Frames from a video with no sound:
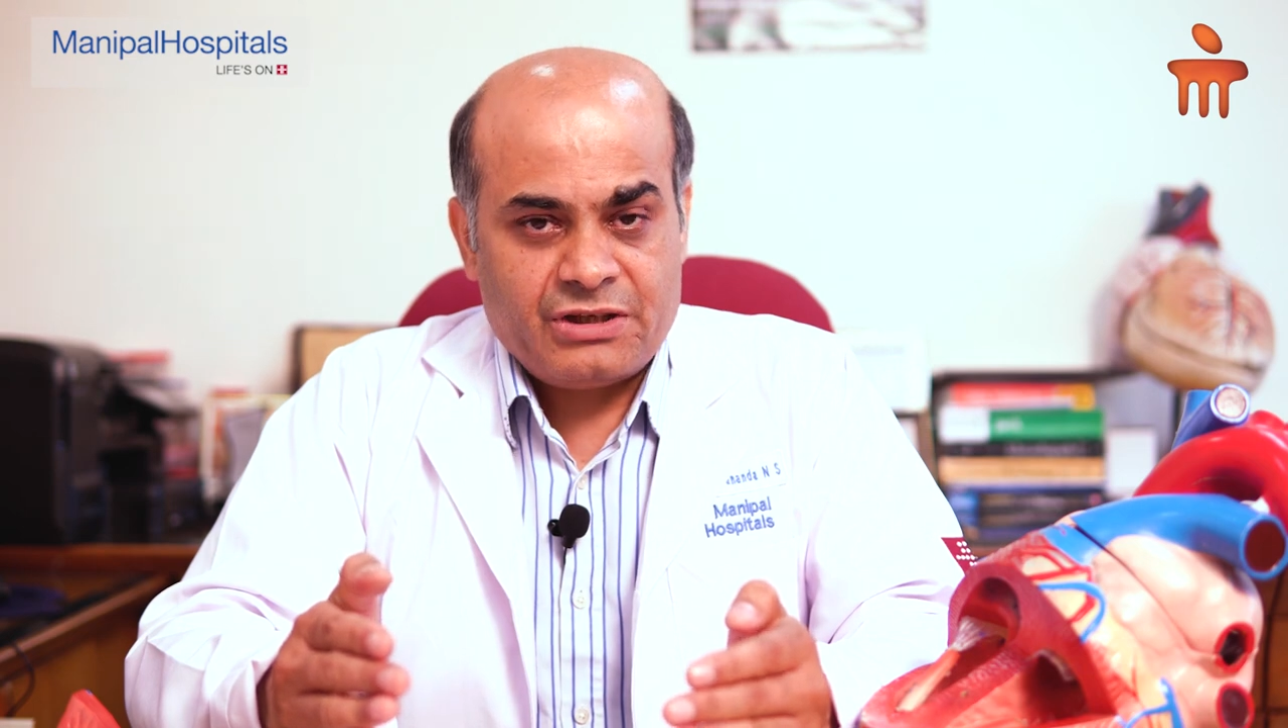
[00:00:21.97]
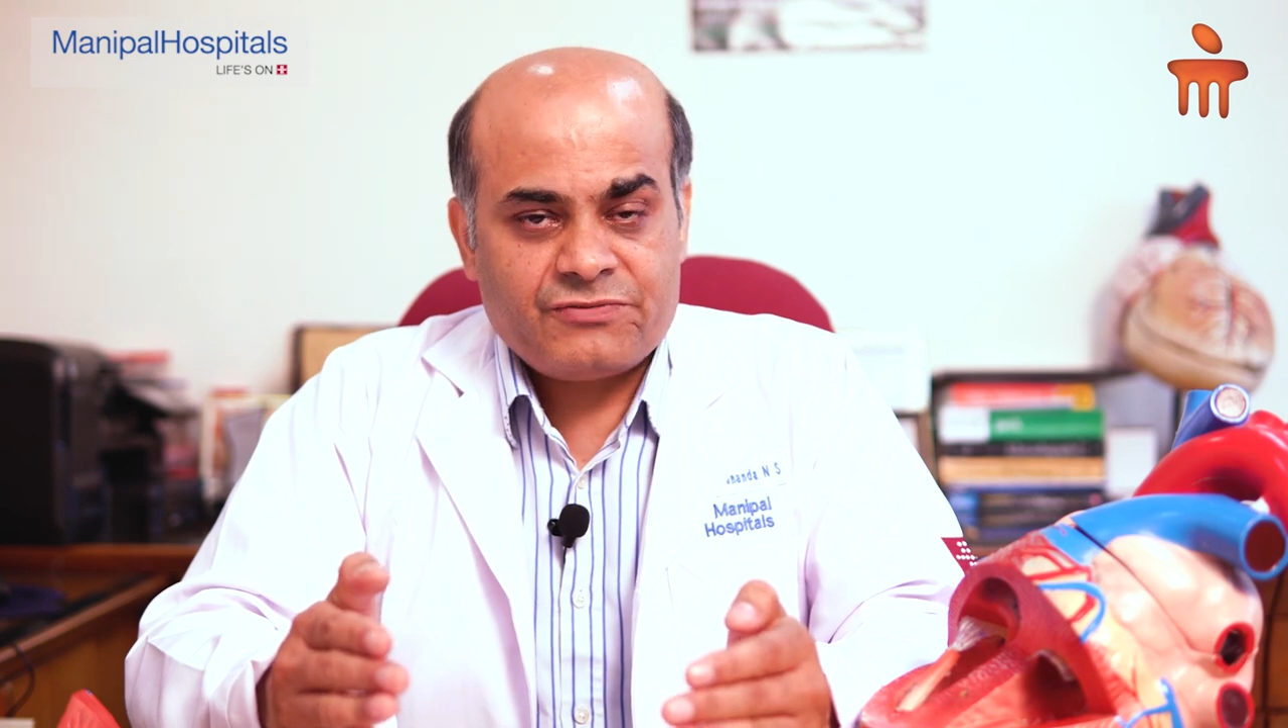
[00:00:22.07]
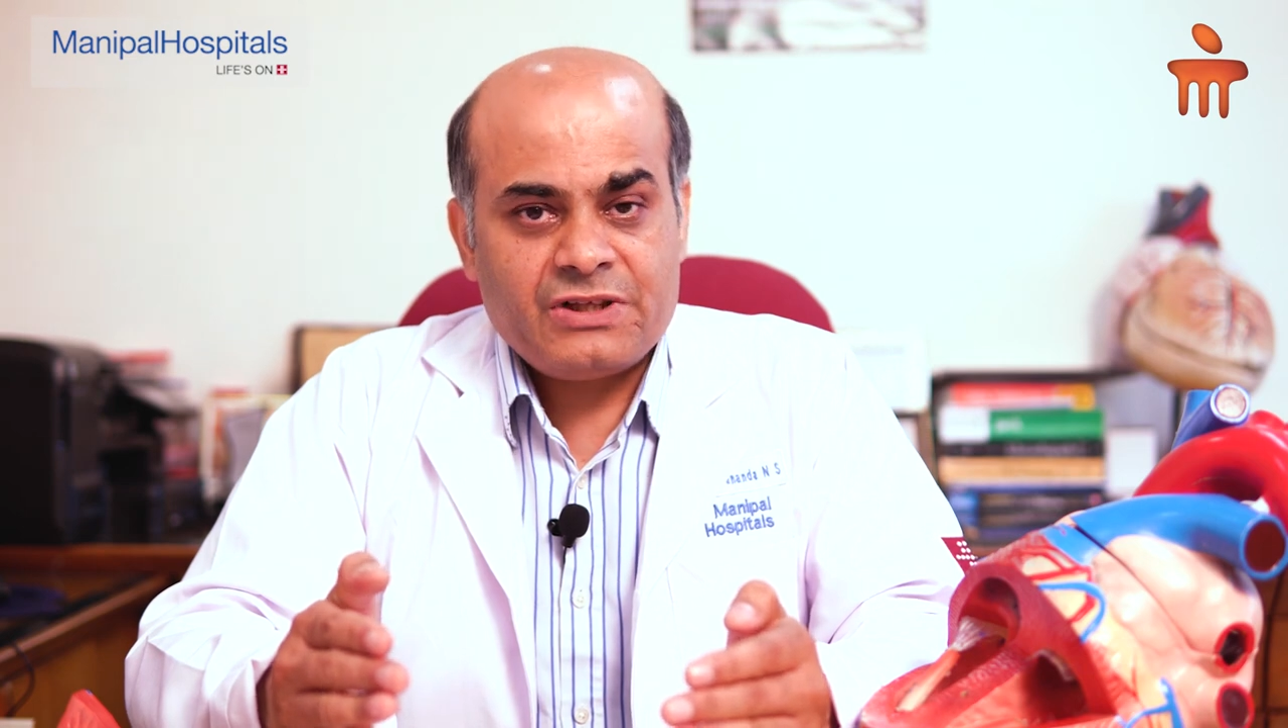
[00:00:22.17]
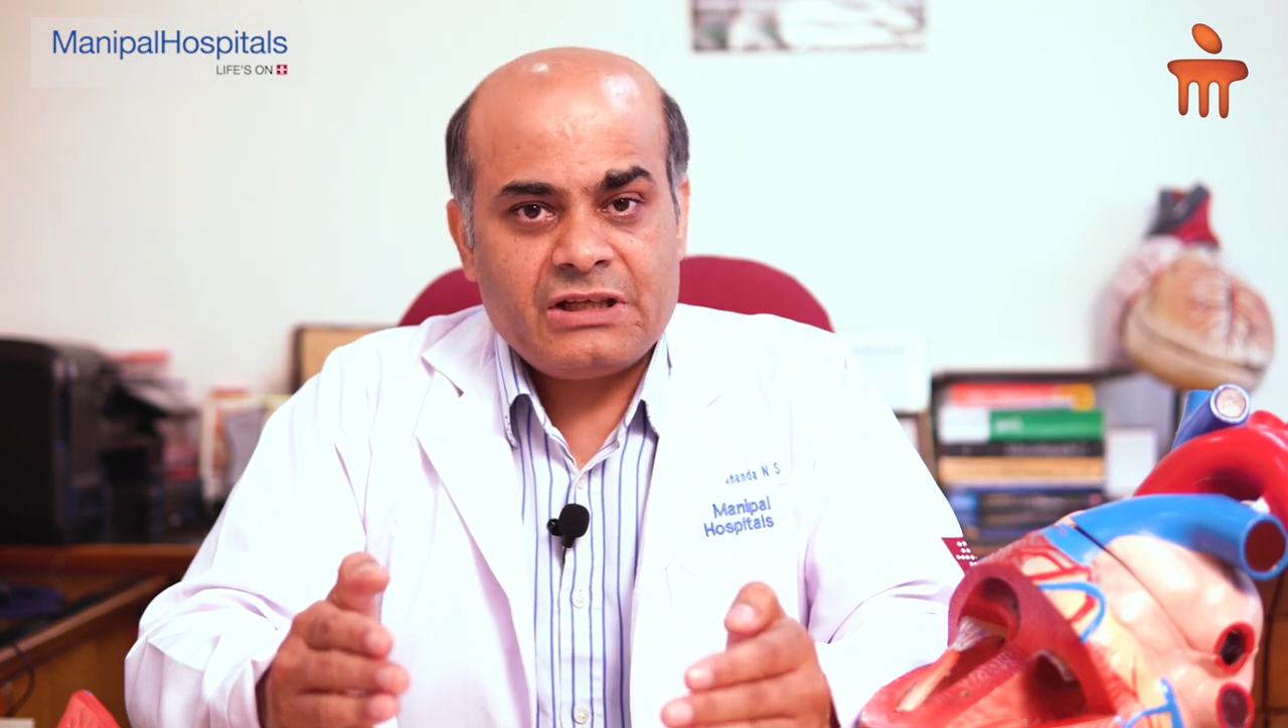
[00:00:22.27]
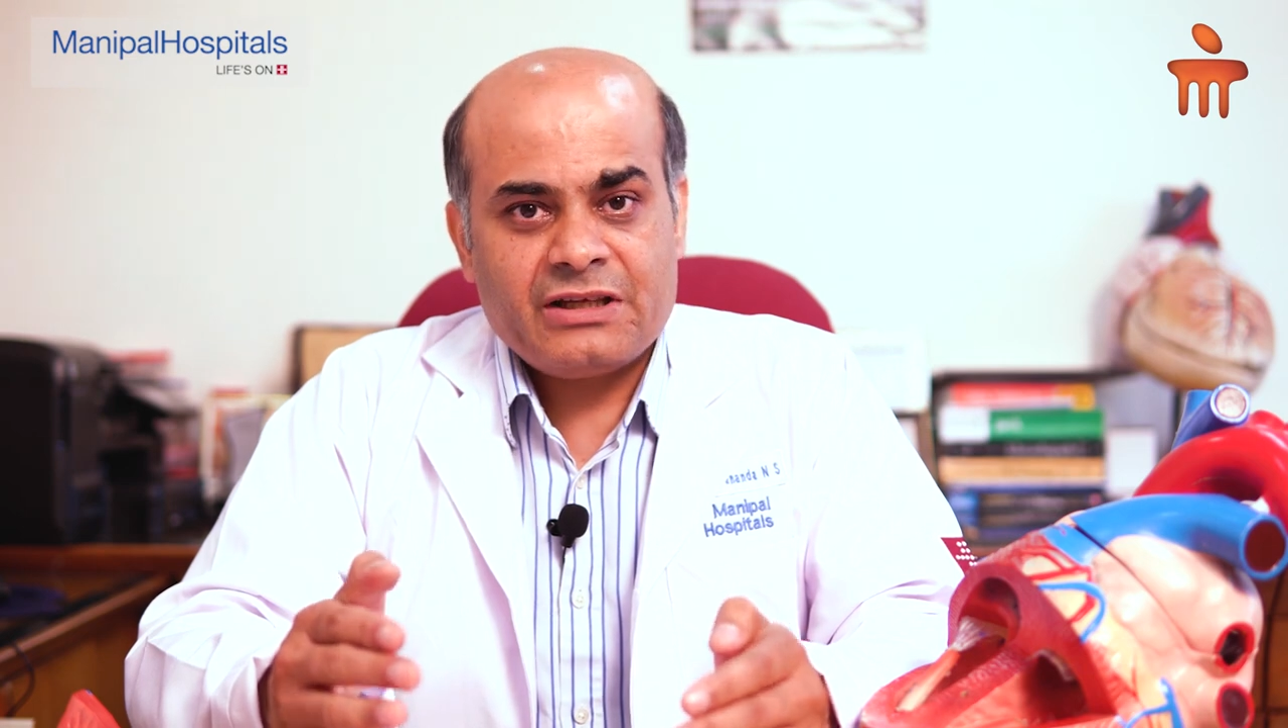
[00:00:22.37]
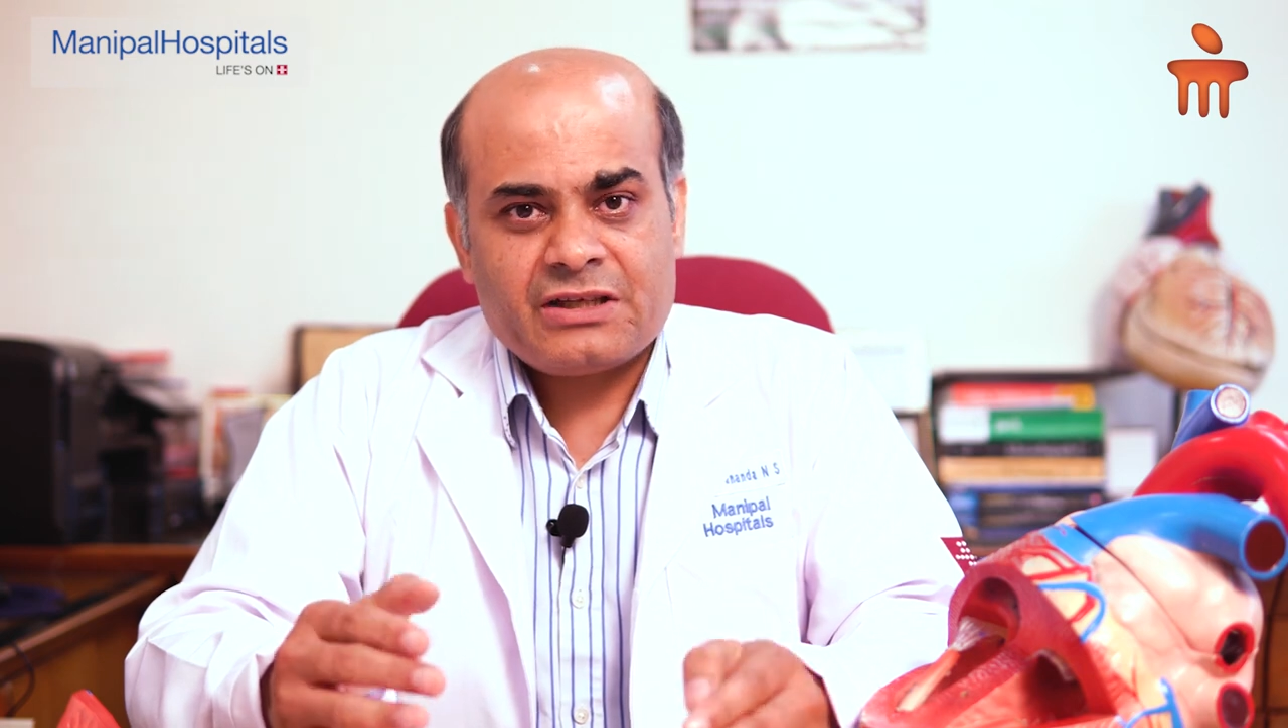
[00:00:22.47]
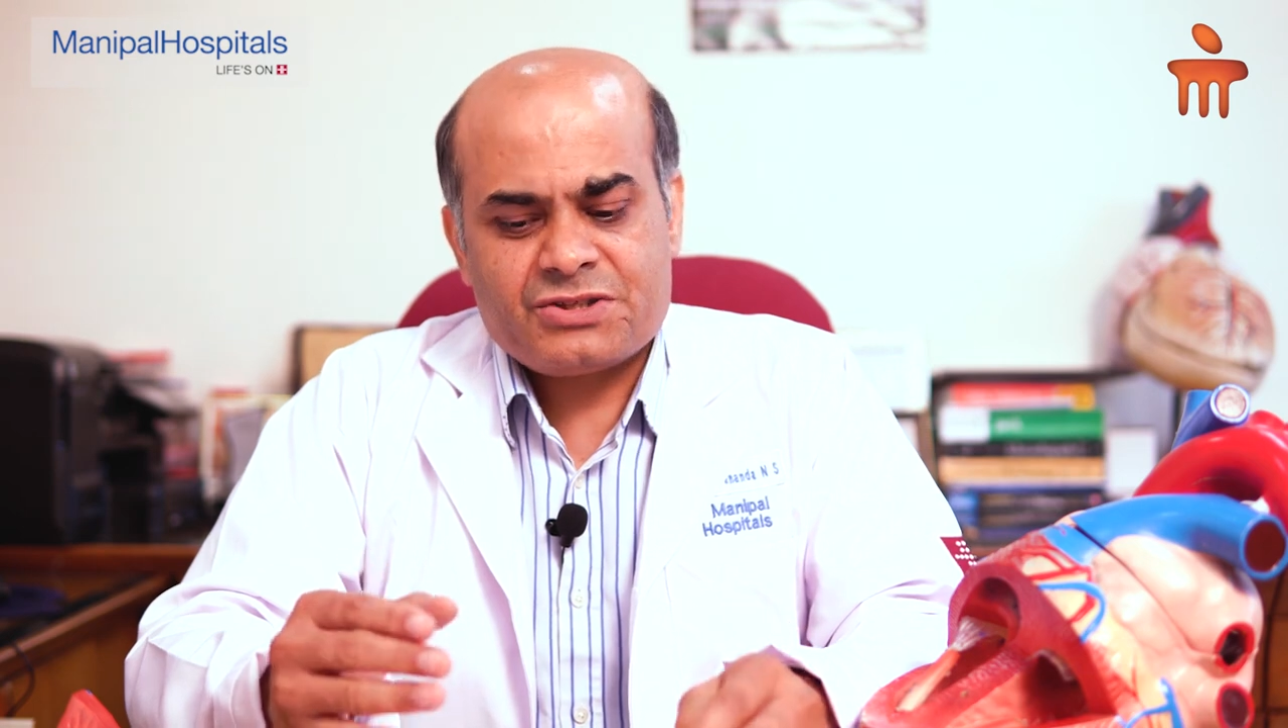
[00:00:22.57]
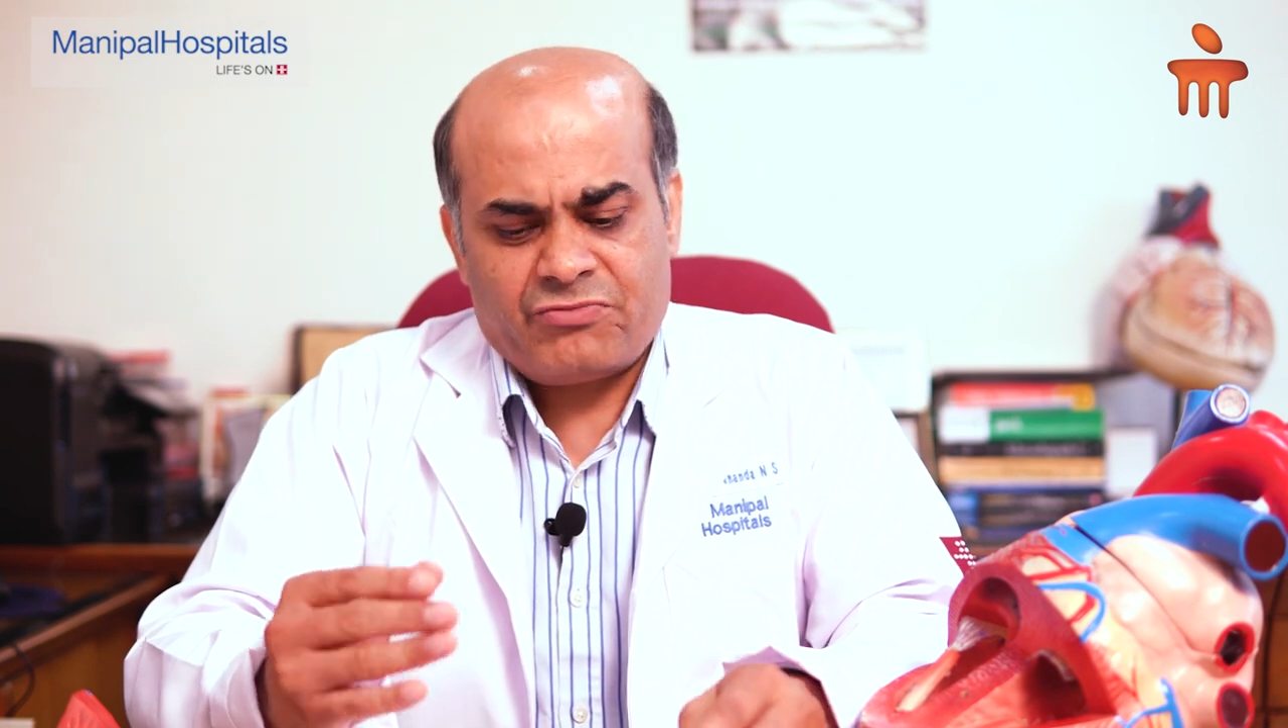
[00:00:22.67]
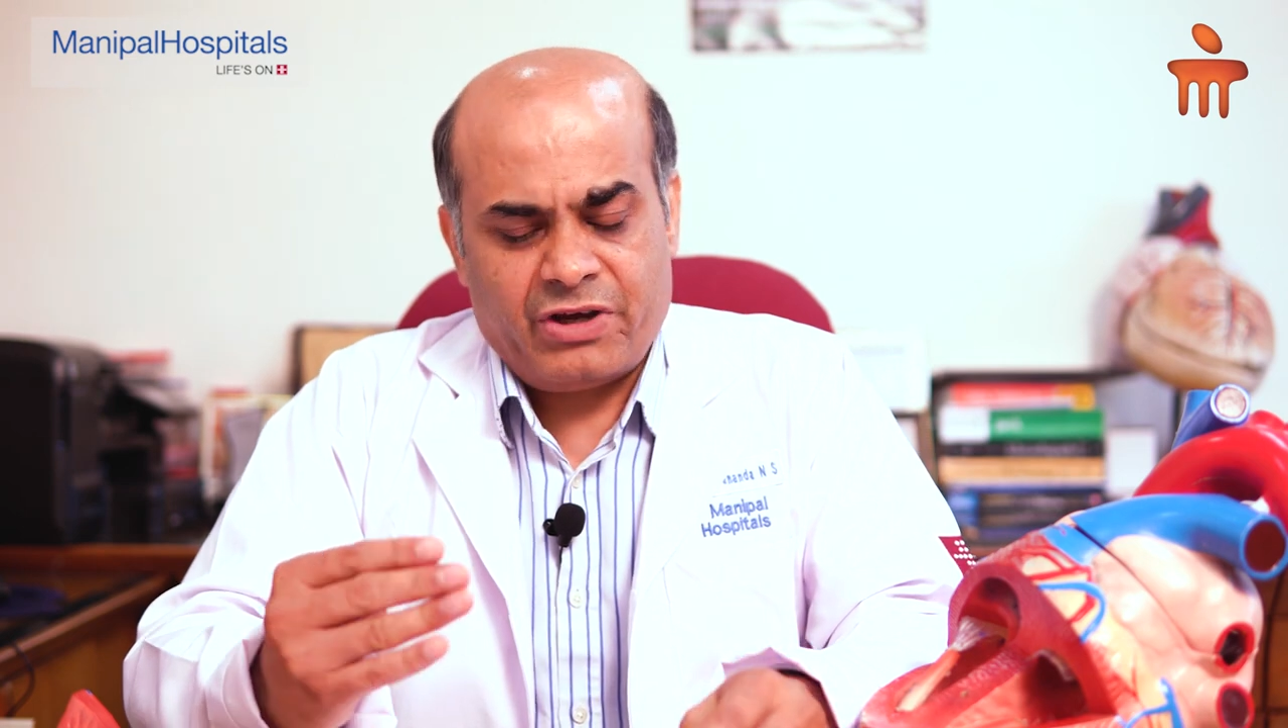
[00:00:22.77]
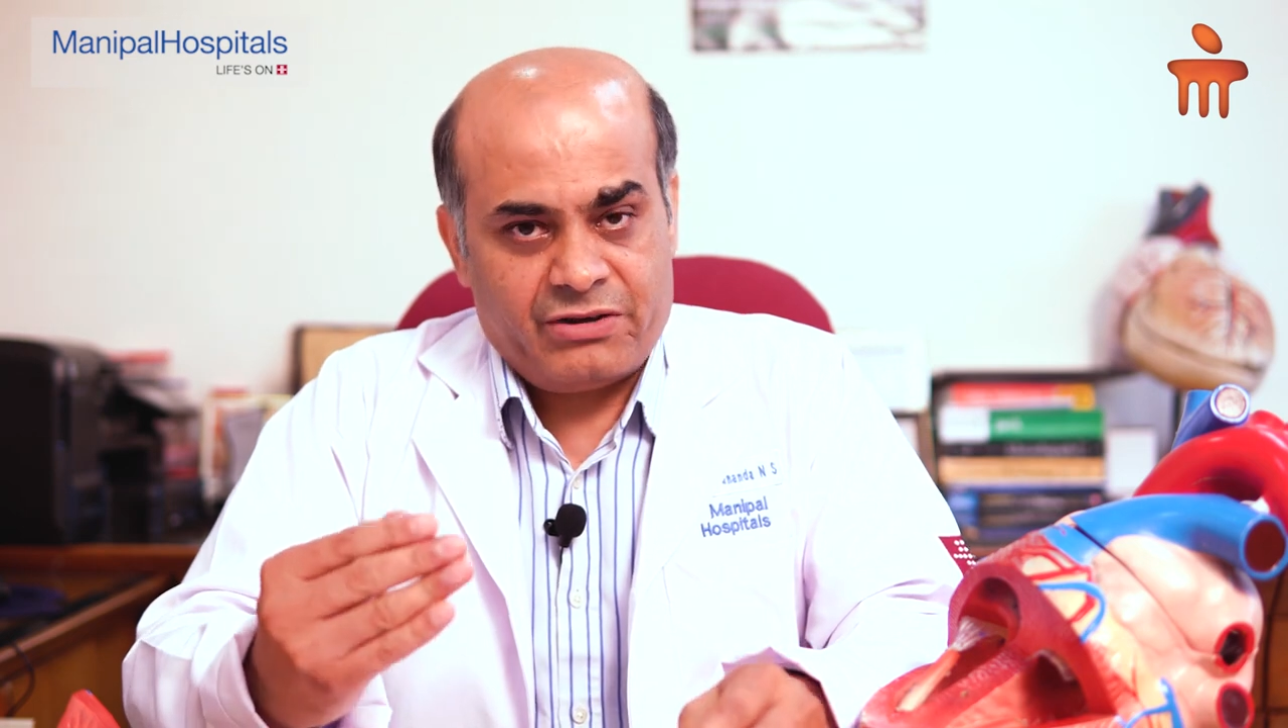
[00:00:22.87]
If the leak
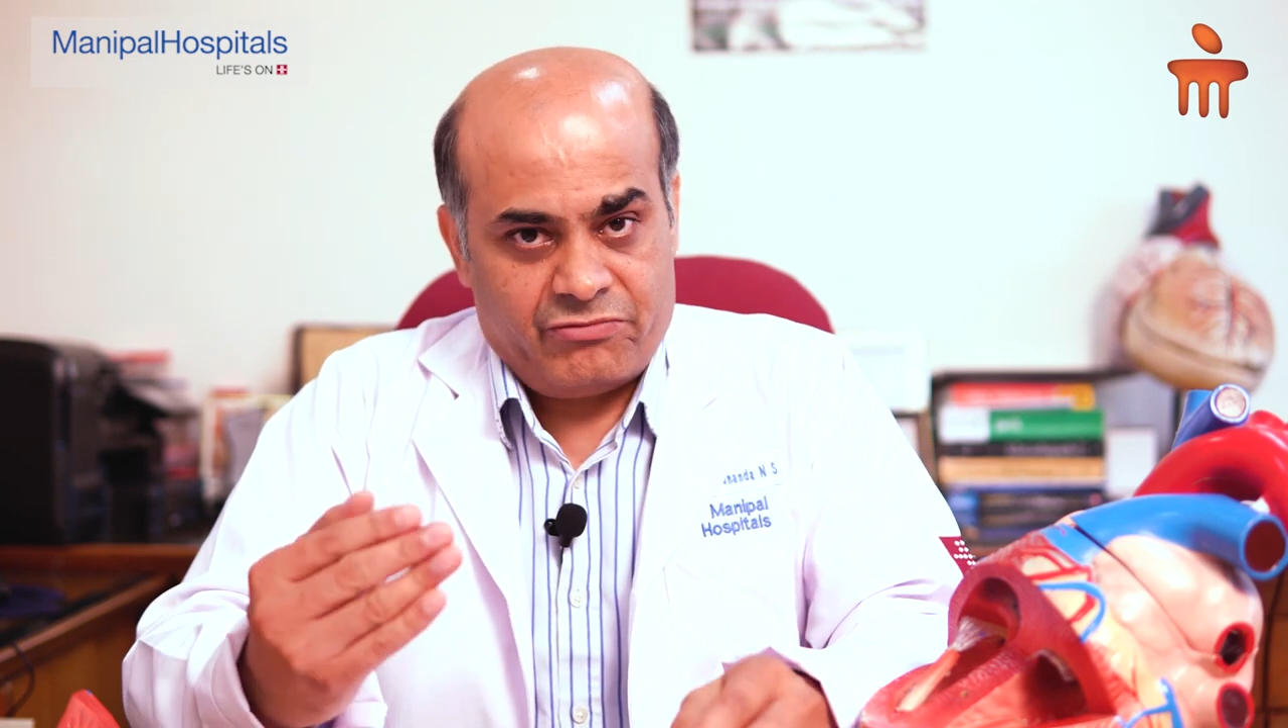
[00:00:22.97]
is very,